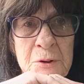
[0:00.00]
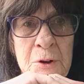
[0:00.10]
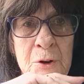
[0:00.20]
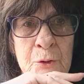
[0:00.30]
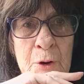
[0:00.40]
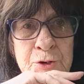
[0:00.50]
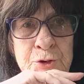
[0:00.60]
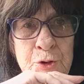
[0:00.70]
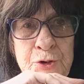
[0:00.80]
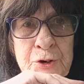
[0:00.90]

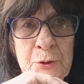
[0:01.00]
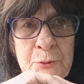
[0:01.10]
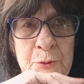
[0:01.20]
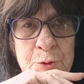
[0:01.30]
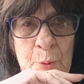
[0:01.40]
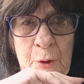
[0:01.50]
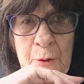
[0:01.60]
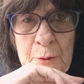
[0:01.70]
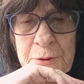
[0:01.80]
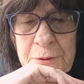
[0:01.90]
your children's
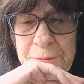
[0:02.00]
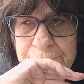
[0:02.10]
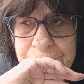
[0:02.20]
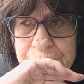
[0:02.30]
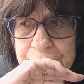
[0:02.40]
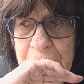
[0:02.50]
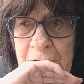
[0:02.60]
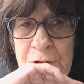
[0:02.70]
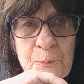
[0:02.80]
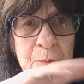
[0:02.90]
world, and
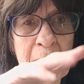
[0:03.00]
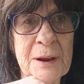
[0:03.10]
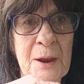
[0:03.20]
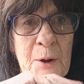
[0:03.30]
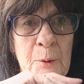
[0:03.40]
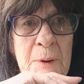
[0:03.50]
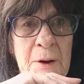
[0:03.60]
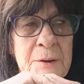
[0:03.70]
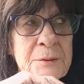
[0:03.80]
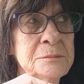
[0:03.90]
you find out about
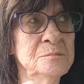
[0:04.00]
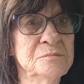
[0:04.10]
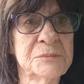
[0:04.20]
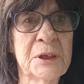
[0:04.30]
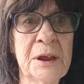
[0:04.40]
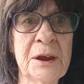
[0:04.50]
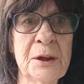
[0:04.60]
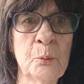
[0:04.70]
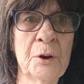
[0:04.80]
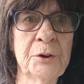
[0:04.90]
it
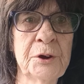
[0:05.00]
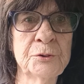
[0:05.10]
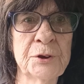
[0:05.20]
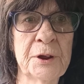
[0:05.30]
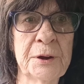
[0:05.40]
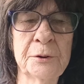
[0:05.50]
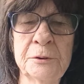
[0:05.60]
81 years later?